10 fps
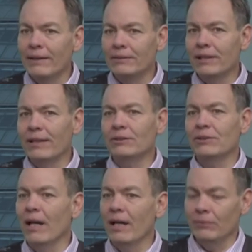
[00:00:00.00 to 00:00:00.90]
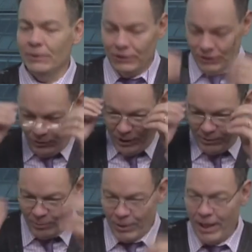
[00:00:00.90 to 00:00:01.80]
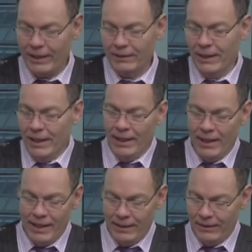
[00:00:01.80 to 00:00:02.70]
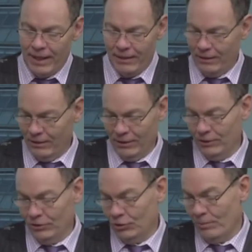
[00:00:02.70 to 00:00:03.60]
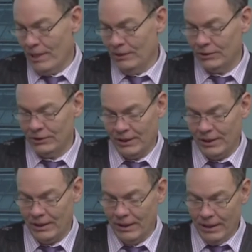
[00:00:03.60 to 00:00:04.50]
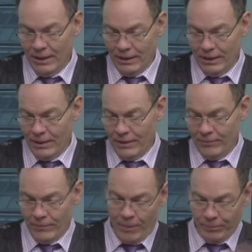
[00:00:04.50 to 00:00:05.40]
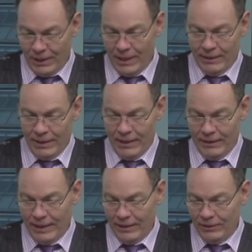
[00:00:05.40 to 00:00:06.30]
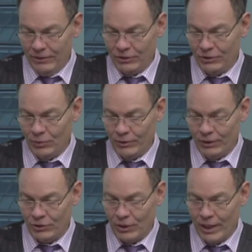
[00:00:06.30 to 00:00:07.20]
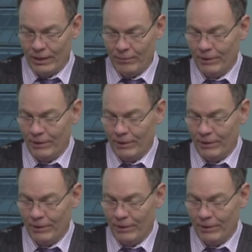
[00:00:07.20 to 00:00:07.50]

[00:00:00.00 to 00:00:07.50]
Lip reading: can take us on with this incredible product and get a tremendous uptake, and this is what they're trying.